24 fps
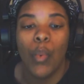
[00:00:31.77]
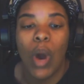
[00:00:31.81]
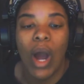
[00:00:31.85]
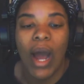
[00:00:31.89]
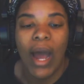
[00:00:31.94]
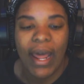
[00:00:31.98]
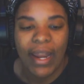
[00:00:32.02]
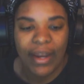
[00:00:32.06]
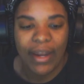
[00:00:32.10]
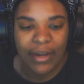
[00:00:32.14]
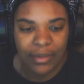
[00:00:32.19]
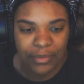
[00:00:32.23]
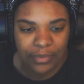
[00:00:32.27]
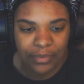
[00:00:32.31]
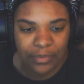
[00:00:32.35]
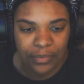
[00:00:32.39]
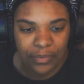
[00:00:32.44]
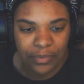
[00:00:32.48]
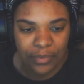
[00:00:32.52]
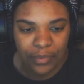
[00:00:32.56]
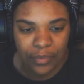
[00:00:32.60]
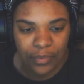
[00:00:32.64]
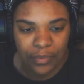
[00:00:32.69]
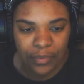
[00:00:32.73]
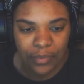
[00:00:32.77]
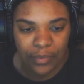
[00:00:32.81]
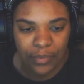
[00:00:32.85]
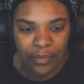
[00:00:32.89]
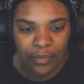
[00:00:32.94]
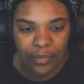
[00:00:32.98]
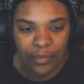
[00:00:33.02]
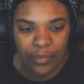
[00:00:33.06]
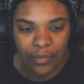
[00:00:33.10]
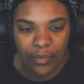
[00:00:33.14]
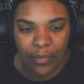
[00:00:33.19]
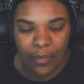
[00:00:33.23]

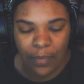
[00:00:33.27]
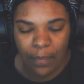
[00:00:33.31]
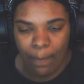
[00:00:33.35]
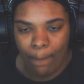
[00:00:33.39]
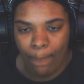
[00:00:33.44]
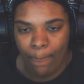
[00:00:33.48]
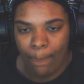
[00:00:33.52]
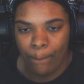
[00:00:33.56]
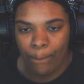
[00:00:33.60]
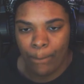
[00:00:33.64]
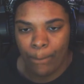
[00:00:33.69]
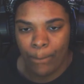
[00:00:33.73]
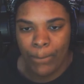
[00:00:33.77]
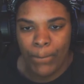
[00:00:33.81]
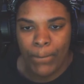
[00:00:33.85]
one.